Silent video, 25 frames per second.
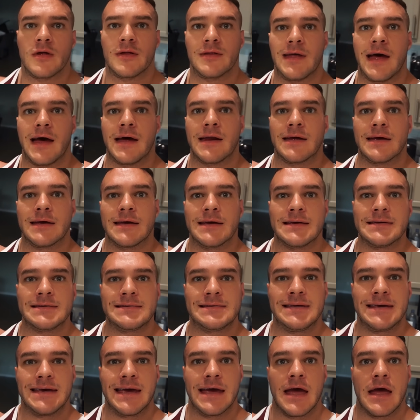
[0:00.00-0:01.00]
That
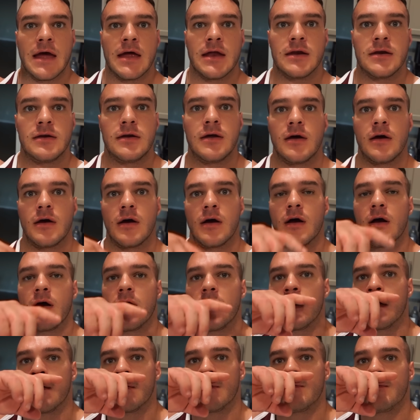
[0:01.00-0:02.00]
is the end
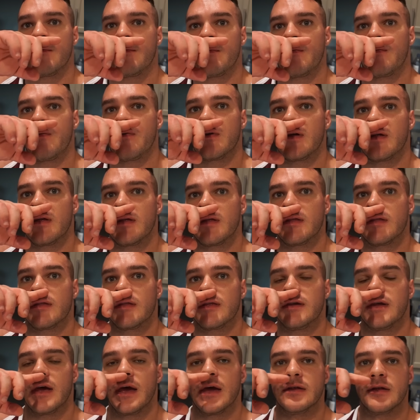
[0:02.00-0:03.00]
of
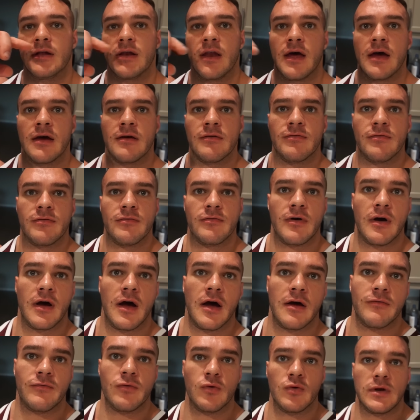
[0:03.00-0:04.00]
the day in the life,
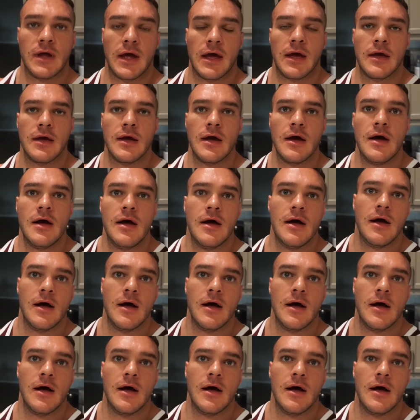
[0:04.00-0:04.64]
high food day.